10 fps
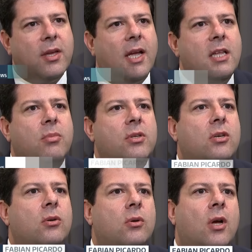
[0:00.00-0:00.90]
think
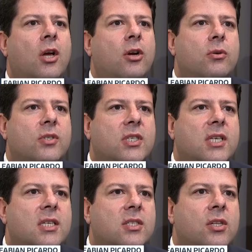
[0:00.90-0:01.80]
anybody who
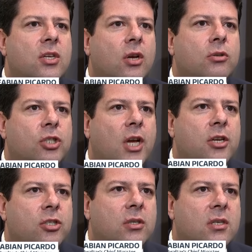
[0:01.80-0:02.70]
sees the
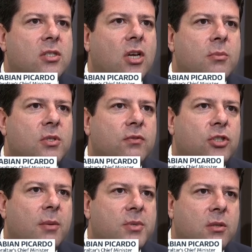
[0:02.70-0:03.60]
negotiation in terms of
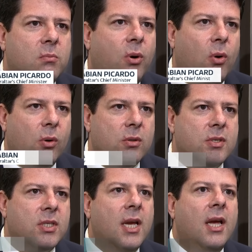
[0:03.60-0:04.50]
chips and
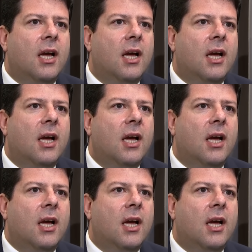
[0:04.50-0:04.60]
pawns